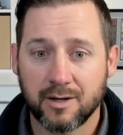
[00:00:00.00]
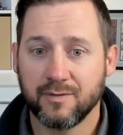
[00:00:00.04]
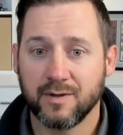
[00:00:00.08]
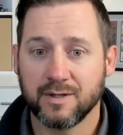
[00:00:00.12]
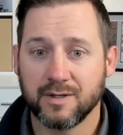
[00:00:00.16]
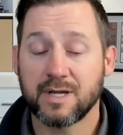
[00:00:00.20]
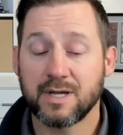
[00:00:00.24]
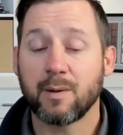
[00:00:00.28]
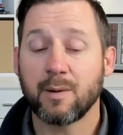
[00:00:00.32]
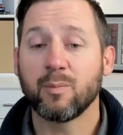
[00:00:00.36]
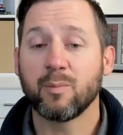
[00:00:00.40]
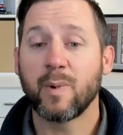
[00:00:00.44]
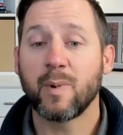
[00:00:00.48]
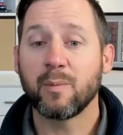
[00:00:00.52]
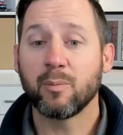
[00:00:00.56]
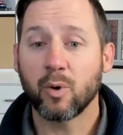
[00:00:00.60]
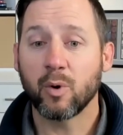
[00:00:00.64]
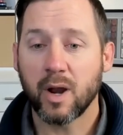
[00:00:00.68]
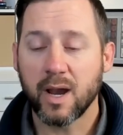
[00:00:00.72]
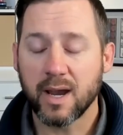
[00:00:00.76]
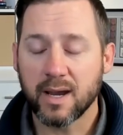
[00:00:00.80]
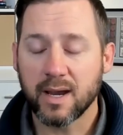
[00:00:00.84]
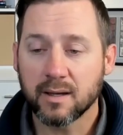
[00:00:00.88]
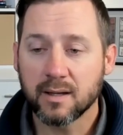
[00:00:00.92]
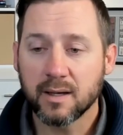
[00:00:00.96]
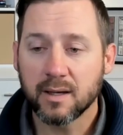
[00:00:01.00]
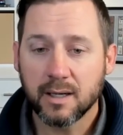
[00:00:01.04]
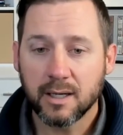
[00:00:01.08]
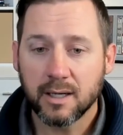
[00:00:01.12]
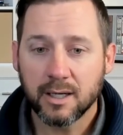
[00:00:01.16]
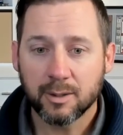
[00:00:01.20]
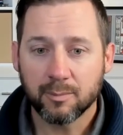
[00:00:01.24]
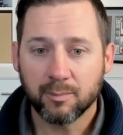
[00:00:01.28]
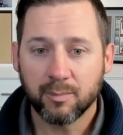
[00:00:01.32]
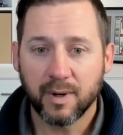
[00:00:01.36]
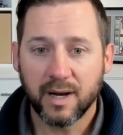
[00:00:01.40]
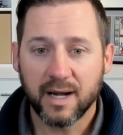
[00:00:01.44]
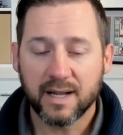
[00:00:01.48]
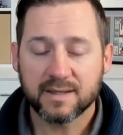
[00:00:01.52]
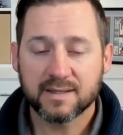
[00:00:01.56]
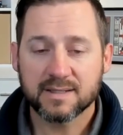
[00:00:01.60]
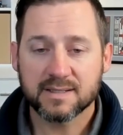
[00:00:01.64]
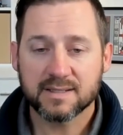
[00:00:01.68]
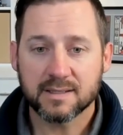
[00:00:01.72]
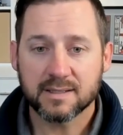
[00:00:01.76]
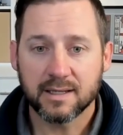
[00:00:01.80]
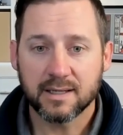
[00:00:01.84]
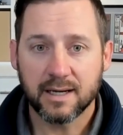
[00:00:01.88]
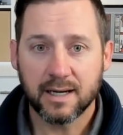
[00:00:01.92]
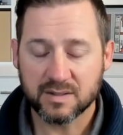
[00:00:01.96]
kind of the top of my brain,
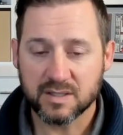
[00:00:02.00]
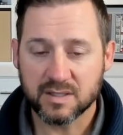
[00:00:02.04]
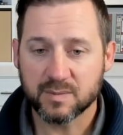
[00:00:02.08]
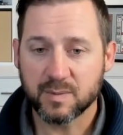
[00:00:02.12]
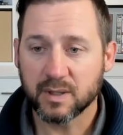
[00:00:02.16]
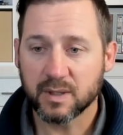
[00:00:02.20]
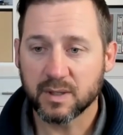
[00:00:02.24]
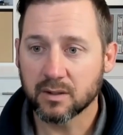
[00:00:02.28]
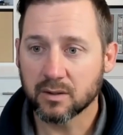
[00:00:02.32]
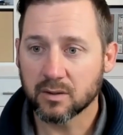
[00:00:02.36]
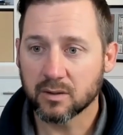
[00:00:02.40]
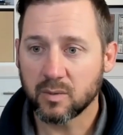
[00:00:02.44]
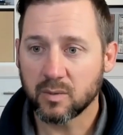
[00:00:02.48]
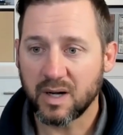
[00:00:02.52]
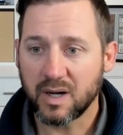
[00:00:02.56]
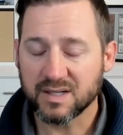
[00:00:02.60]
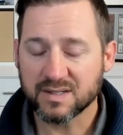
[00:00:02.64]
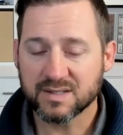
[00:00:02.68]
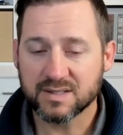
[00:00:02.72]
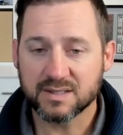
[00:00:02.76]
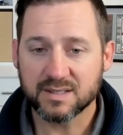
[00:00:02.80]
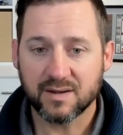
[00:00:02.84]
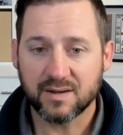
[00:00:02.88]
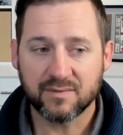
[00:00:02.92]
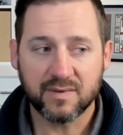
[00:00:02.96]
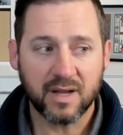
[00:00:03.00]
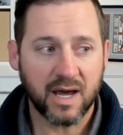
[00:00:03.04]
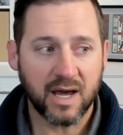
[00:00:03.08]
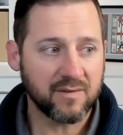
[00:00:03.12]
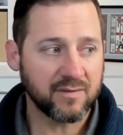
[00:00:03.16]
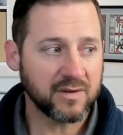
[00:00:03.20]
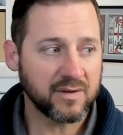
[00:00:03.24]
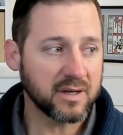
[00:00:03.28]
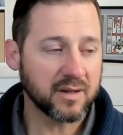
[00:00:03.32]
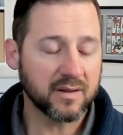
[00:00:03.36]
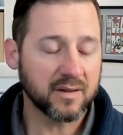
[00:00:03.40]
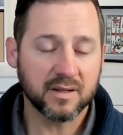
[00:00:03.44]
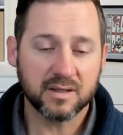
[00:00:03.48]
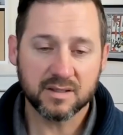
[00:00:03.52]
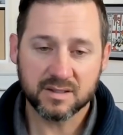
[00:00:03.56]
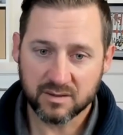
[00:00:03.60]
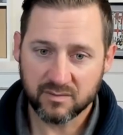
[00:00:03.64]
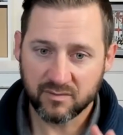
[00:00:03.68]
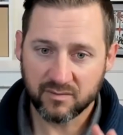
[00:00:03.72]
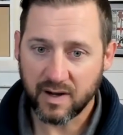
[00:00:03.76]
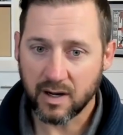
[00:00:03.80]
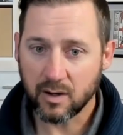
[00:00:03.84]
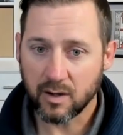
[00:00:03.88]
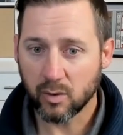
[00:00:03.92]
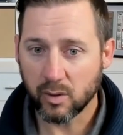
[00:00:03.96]
but because it's been a little while since I've dived into
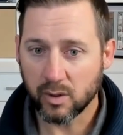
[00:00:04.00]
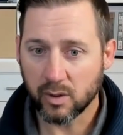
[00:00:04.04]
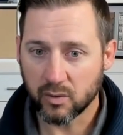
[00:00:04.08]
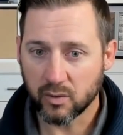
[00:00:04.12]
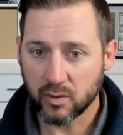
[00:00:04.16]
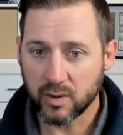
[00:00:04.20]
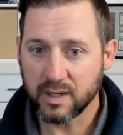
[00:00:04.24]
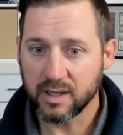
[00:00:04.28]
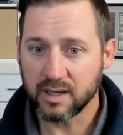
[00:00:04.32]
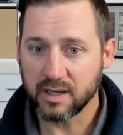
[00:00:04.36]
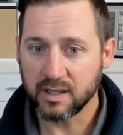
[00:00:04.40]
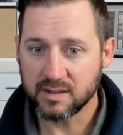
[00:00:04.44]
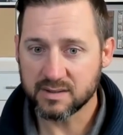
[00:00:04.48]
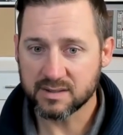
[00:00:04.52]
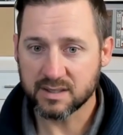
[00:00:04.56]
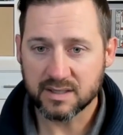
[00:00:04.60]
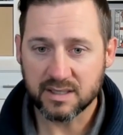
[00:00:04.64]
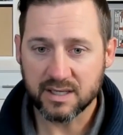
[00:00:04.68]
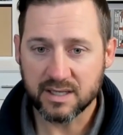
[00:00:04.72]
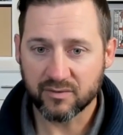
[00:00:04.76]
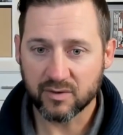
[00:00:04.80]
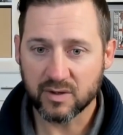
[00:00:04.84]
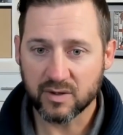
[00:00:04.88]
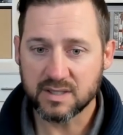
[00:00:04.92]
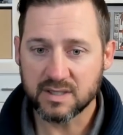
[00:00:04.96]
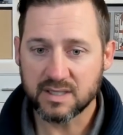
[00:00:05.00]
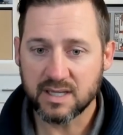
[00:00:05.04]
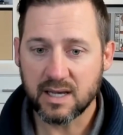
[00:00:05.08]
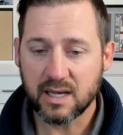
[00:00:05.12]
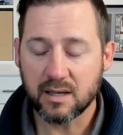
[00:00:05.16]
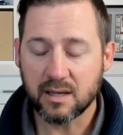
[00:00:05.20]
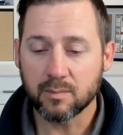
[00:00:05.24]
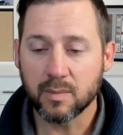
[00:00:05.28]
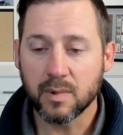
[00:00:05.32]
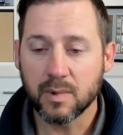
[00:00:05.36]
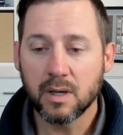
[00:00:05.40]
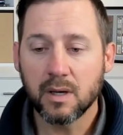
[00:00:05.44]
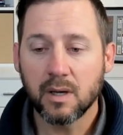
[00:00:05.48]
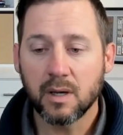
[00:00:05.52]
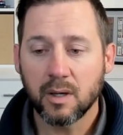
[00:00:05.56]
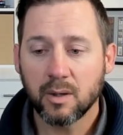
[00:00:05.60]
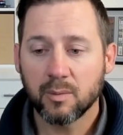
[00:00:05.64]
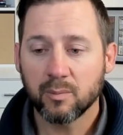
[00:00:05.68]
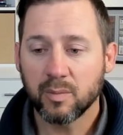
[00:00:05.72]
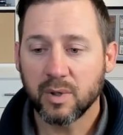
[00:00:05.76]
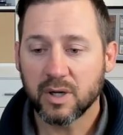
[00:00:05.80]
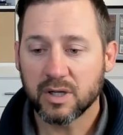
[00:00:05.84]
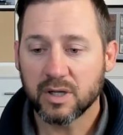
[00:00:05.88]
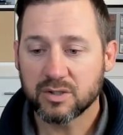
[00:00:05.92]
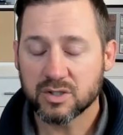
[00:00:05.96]
this, and Filecoin Green is a different team,
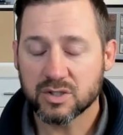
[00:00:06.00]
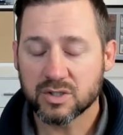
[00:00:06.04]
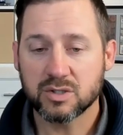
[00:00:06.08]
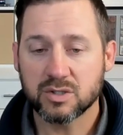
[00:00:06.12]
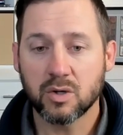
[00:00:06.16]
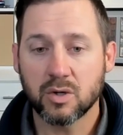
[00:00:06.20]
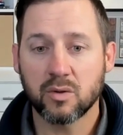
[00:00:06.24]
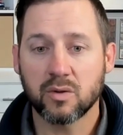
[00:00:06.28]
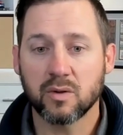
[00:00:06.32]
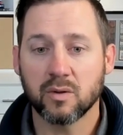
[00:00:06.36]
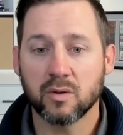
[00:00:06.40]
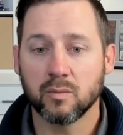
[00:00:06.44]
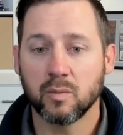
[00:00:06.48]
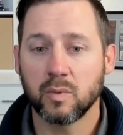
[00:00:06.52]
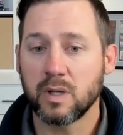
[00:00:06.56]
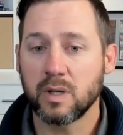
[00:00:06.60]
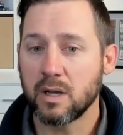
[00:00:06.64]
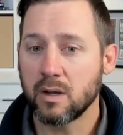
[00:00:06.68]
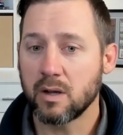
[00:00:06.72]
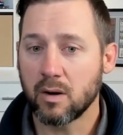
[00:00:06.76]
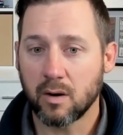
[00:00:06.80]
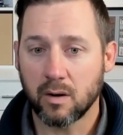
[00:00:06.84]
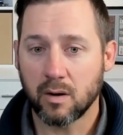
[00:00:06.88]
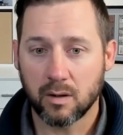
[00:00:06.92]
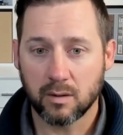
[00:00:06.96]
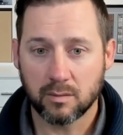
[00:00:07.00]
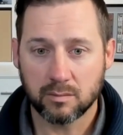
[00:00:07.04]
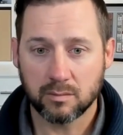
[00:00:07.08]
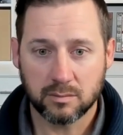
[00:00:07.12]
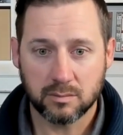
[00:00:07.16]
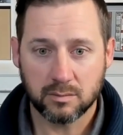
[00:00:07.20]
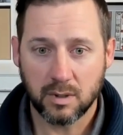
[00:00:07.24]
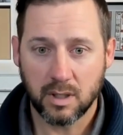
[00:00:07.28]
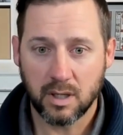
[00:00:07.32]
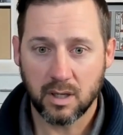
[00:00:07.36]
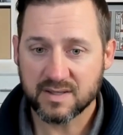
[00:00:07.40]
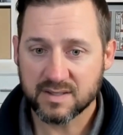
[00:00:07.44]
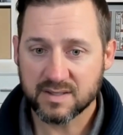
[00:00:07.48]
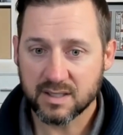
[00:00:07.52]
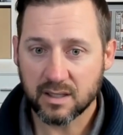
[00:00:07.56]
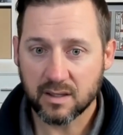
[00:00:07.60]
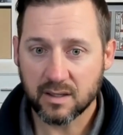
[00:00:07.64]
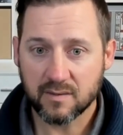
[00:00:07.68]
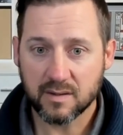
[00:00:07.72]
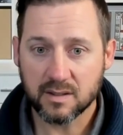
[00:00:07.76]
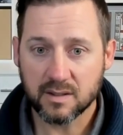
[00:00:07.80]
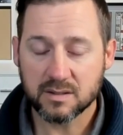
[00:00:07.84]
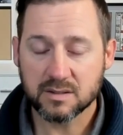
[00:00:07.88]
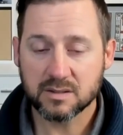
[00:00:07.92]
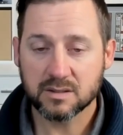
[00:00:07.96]
but just know that we are
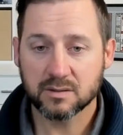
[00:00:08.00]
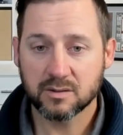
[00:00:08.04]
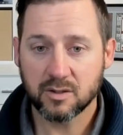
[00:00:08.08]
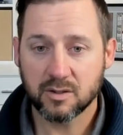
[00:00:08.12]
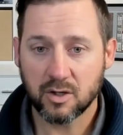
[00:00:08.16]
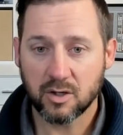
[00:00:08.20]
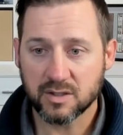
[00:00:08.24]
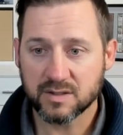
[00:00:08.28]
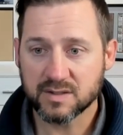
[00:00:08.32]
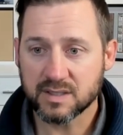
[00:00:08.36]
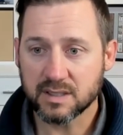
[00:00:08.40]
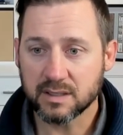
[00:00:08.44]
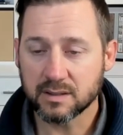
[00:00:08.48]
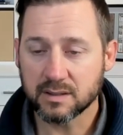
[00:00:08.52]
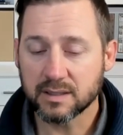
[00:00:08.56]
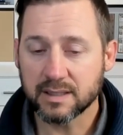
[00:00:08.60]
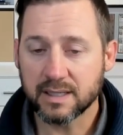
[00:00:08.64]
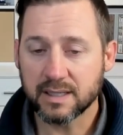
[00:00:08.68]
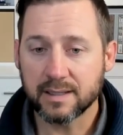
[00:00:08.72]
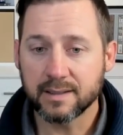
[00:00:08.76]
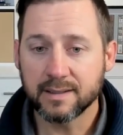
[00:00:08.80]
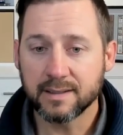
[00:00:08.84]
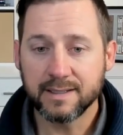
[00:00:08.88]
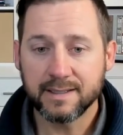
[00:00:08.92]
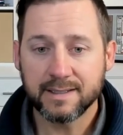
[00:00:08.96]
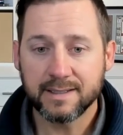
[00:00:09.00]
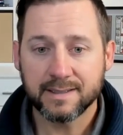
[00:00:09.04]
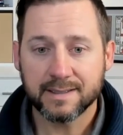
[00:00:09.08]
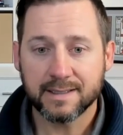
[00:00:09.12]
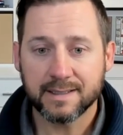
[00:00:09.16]
investing in this constantly.